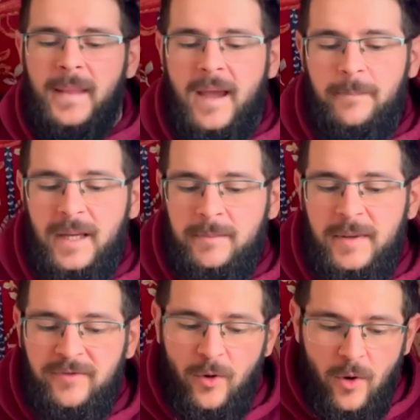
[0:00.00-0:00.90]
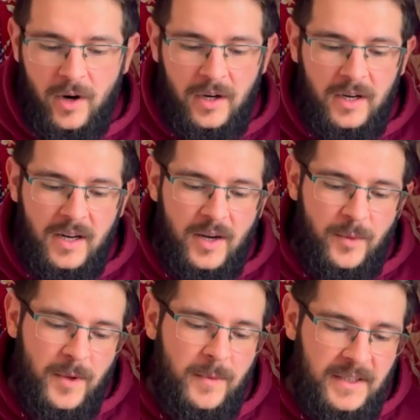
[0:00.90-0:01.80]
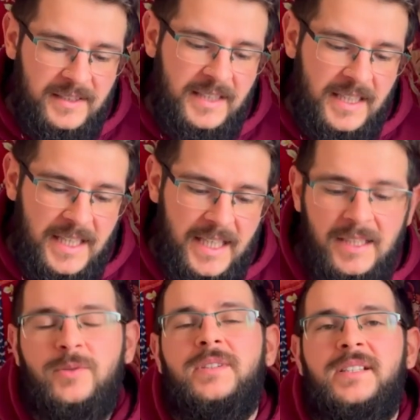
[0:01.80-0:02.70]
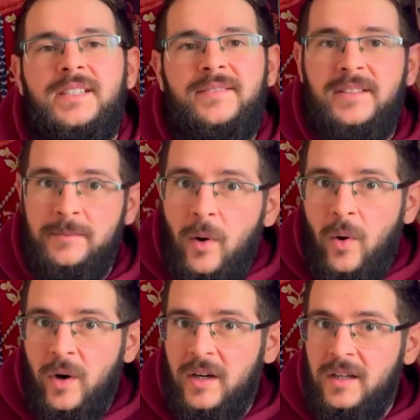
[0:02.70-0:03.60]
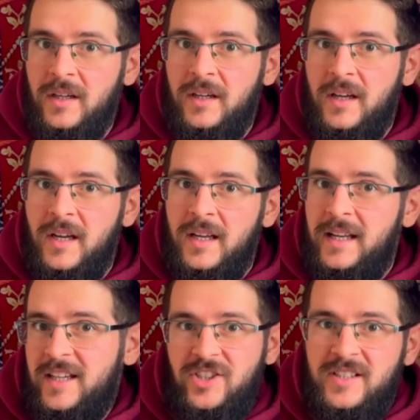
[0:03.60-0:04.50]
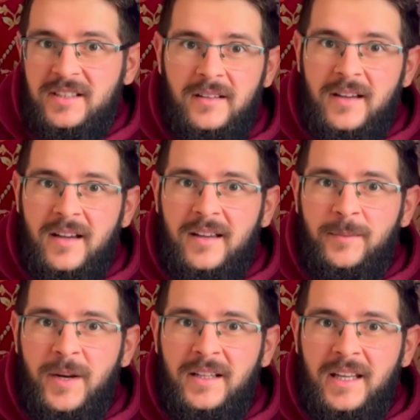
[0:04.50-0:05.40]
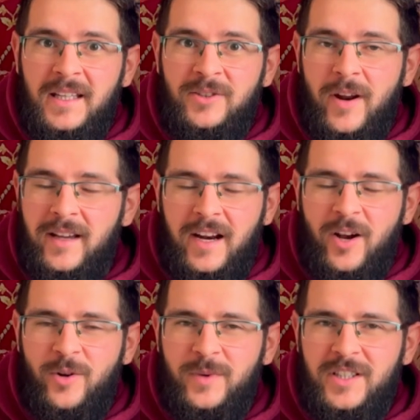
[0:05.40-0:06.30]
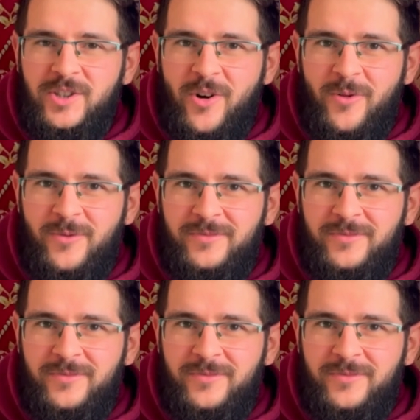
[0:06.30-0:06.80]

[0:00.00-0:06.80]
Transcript: But before we will dig into this even more, let's just bring the intro and crack on with the show.